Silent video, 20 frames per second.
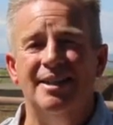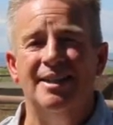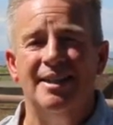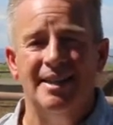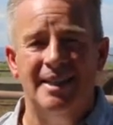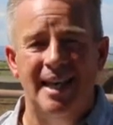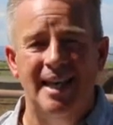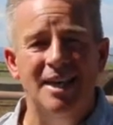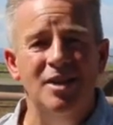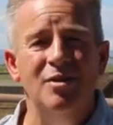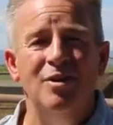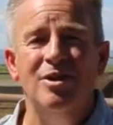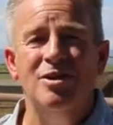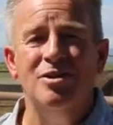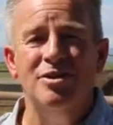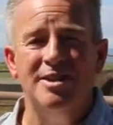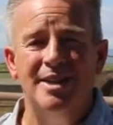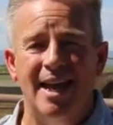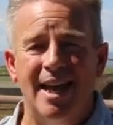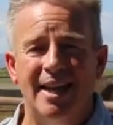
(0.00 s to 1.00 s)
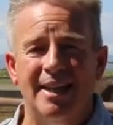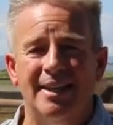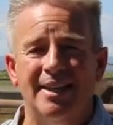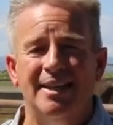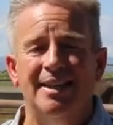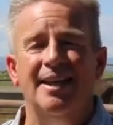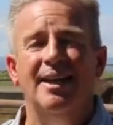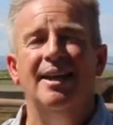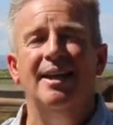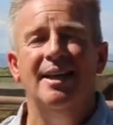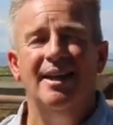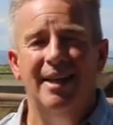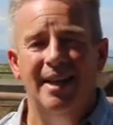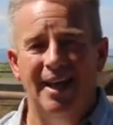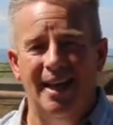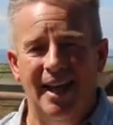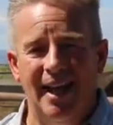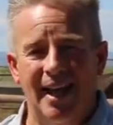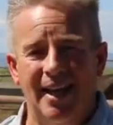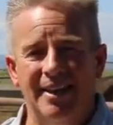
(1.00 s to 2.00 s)
today you understand it,
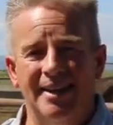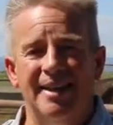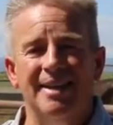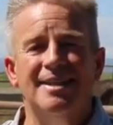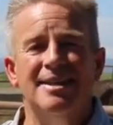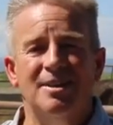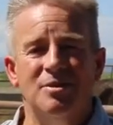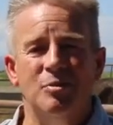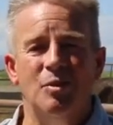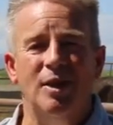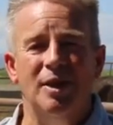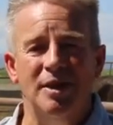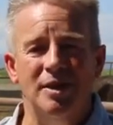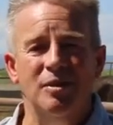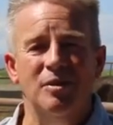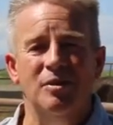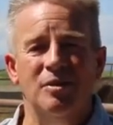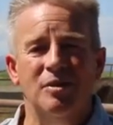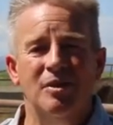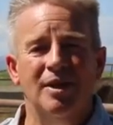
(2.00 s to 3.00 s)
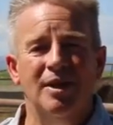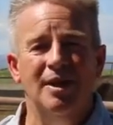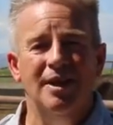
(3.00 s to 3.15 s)
and this is what you